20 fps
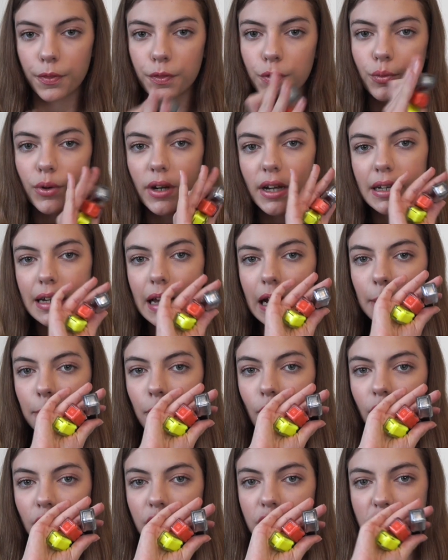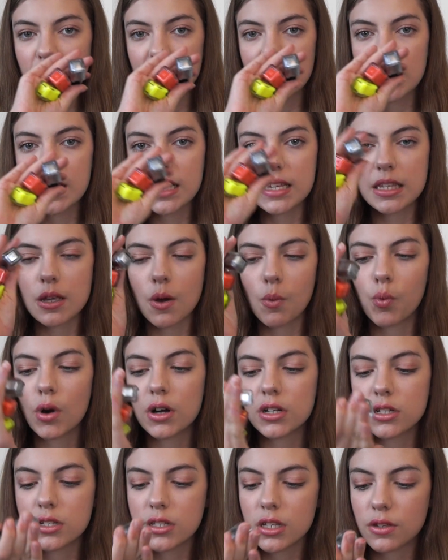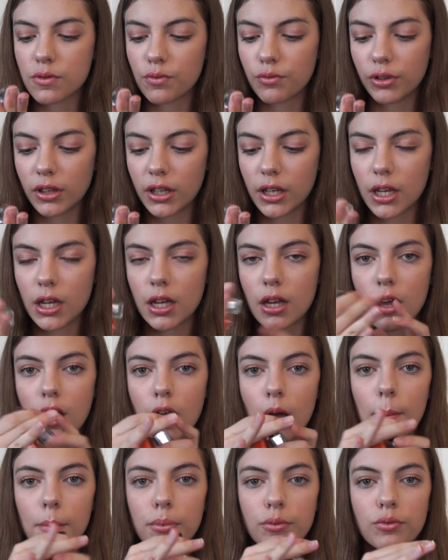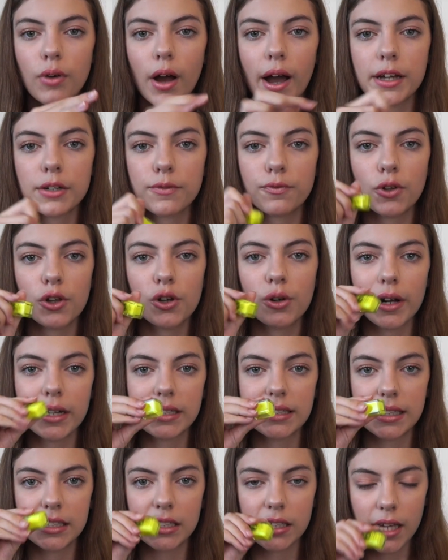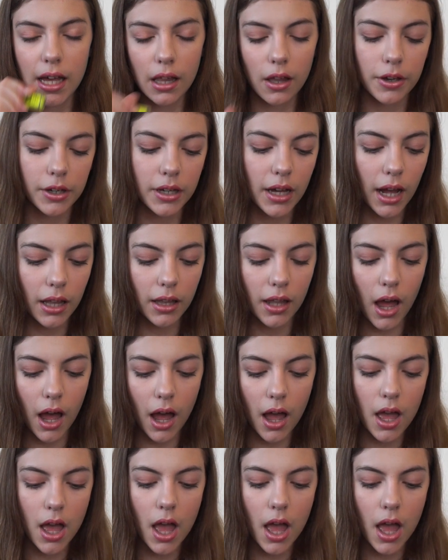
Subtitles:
3 nail polishes, one in this really bright fluorescent yellow colour,